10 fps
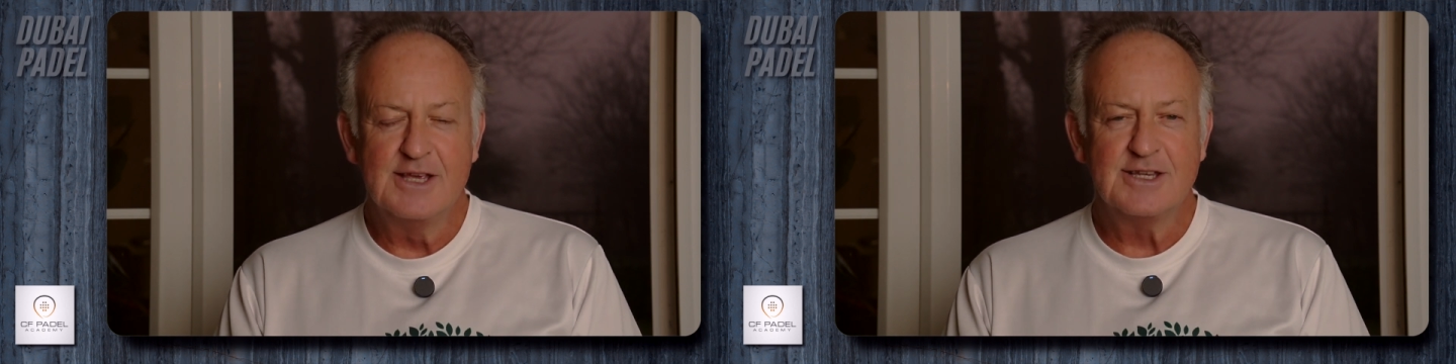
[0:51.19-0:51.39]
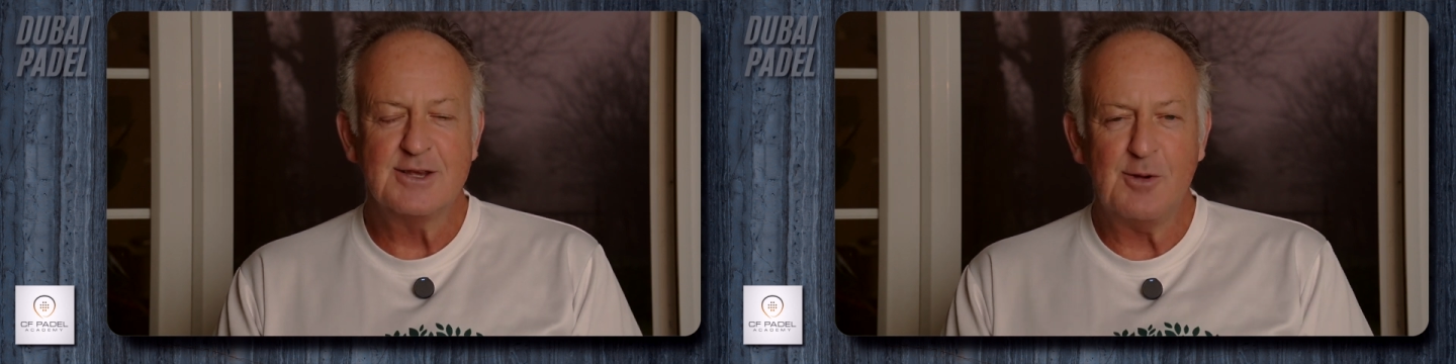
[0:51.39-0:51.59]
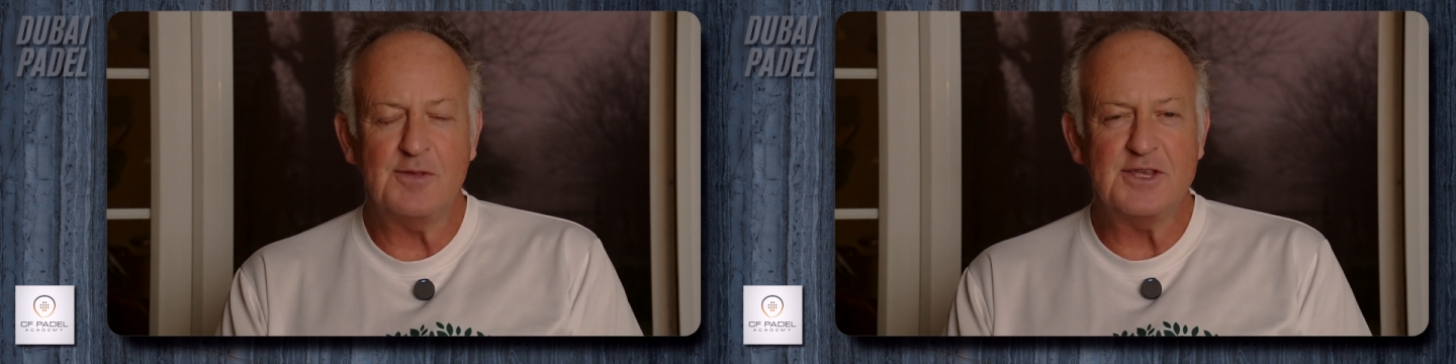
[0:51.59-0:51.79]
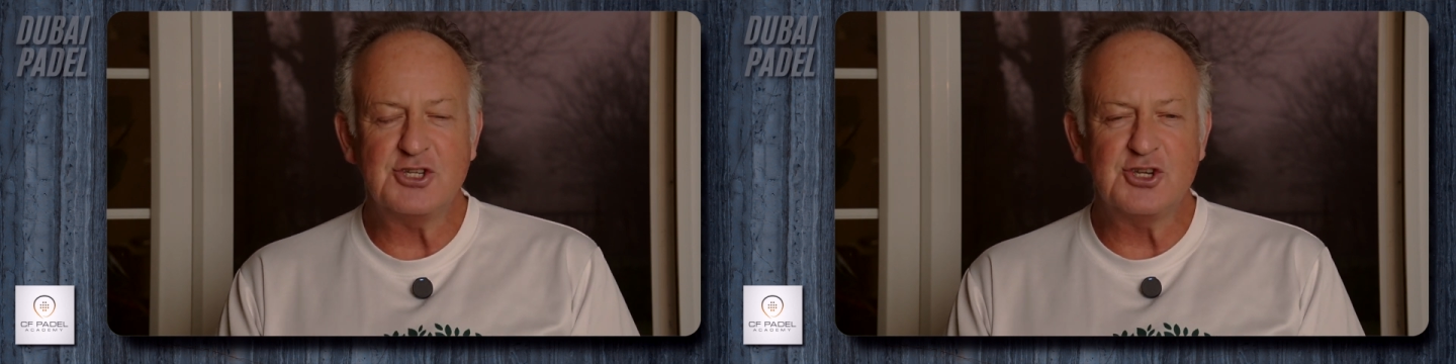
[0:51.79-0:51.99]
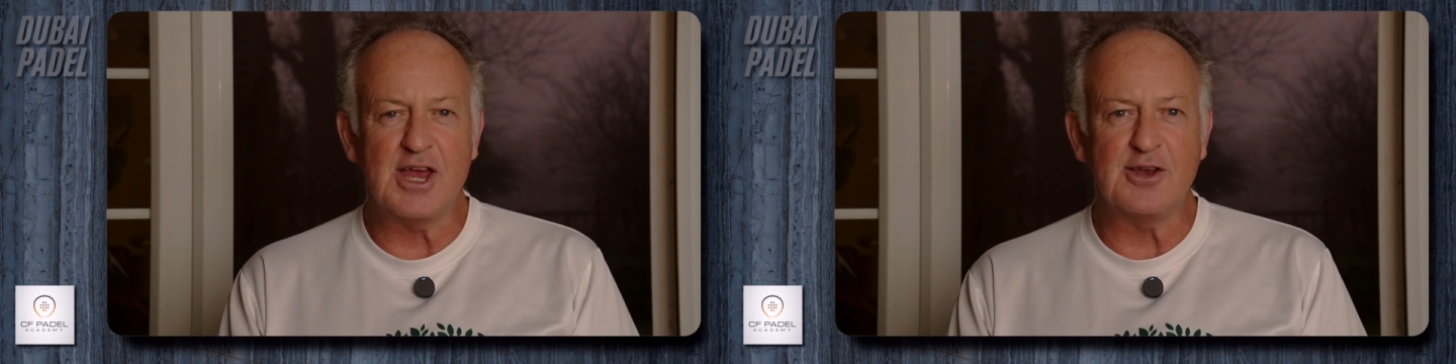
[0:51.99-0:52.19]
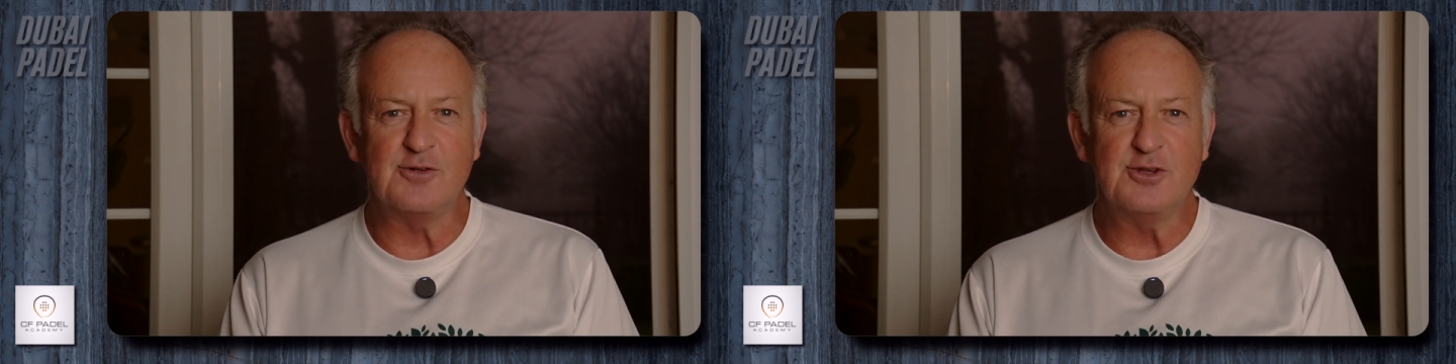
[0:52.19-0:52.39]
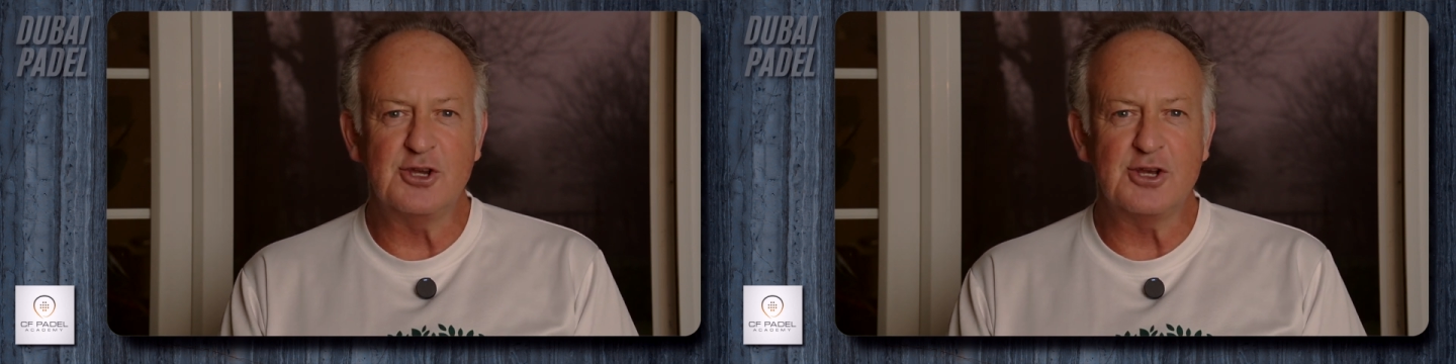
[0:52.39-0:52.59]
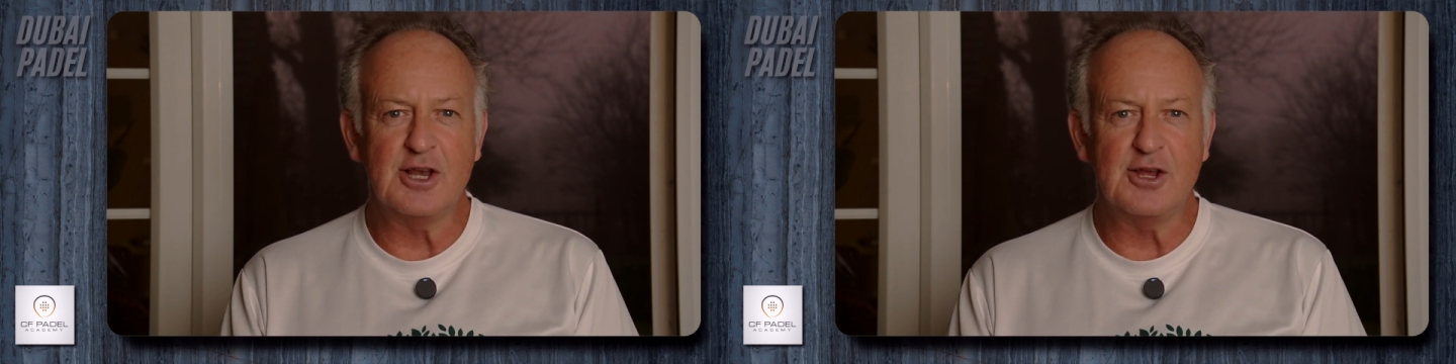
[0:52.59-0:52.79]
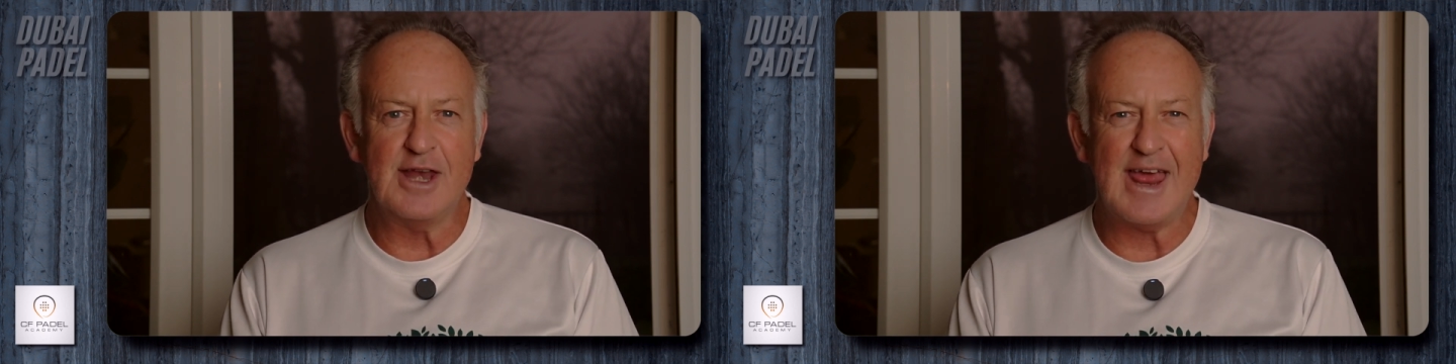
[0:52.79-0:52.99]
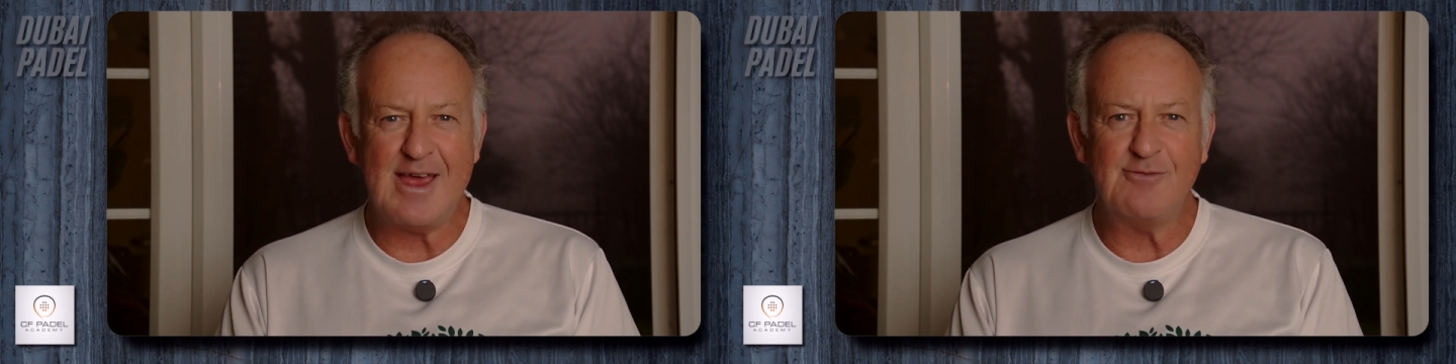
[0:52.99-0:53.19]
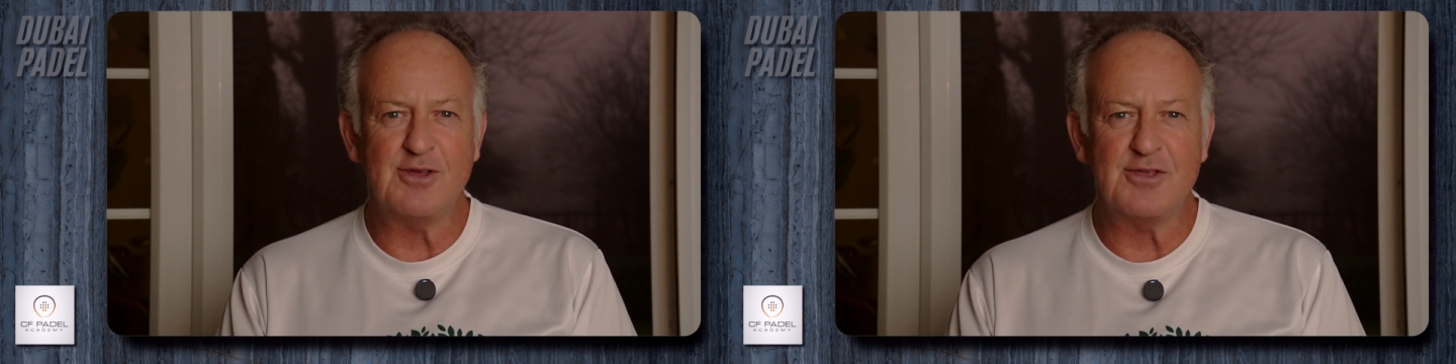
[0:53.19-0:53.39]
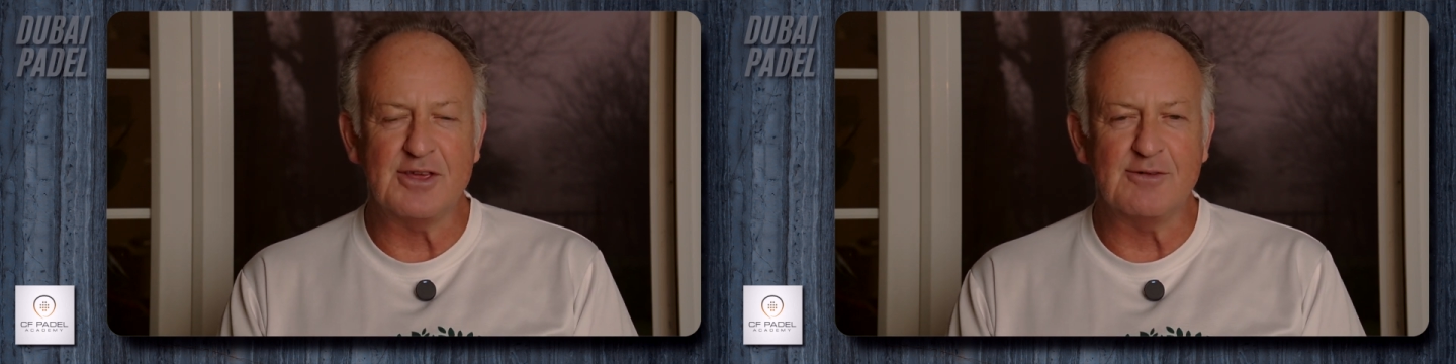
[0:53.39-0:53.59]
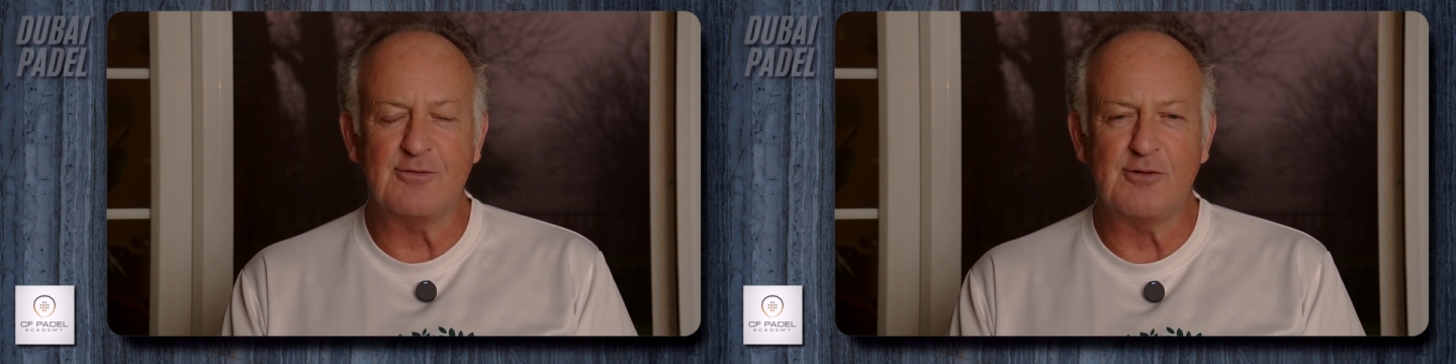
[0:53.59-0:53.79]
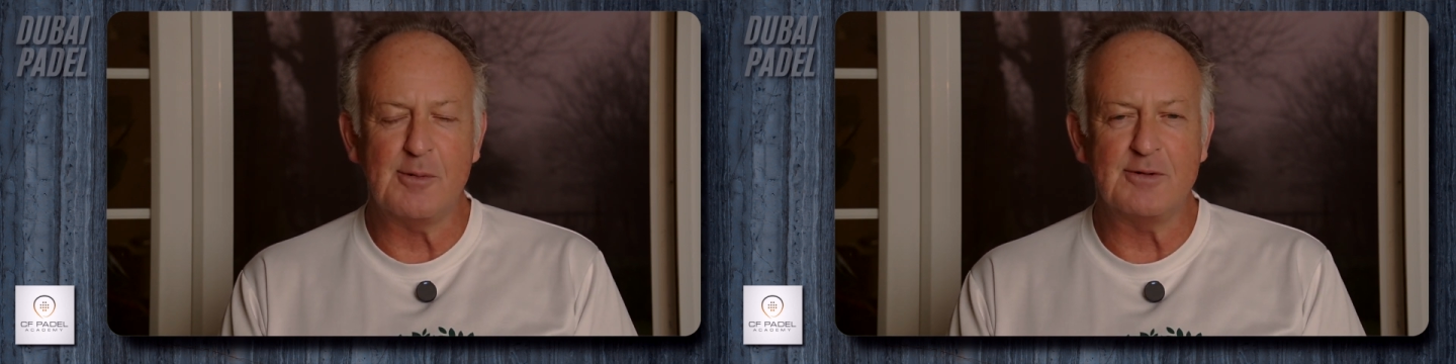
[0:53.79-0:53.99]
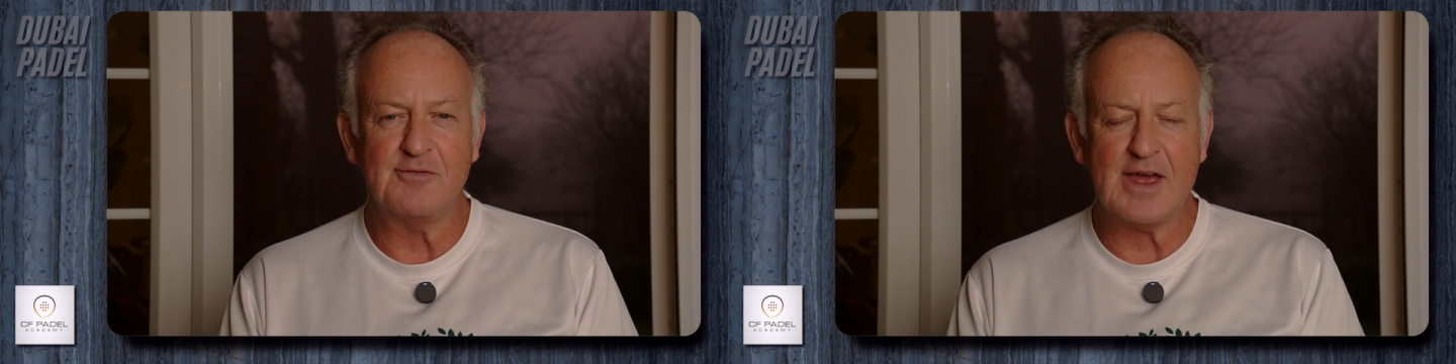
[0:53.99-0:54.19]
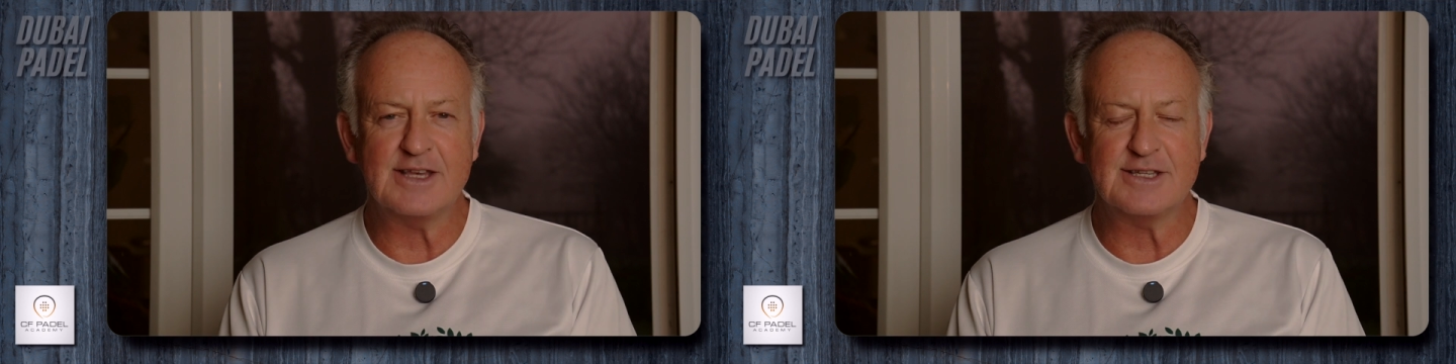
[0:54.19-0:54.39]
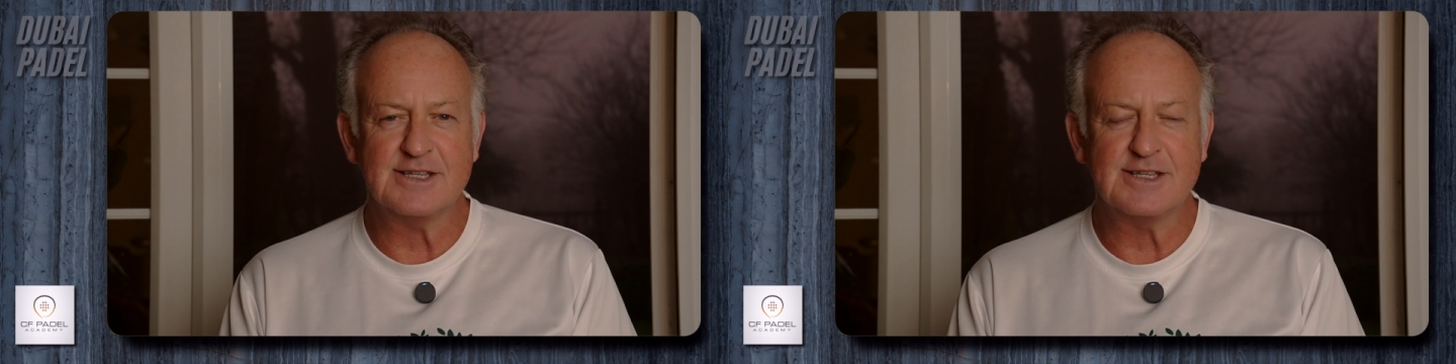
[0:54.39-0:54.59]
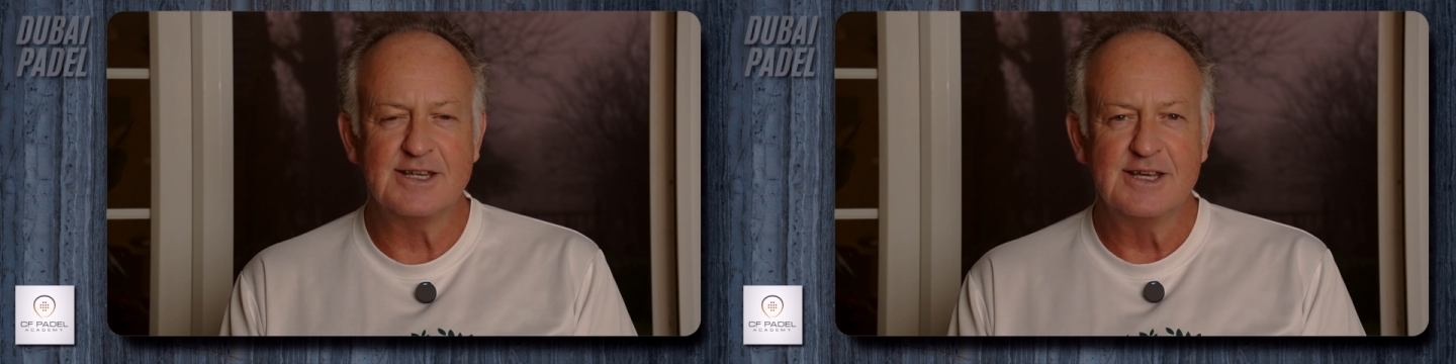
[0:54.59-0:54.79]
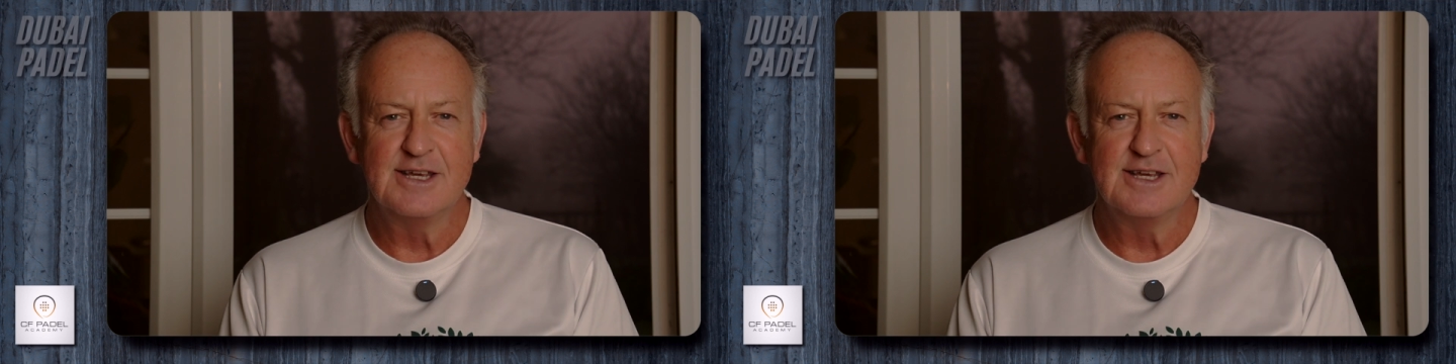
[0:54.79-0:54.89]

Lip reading: So on this channel you're going to learn everything from advanced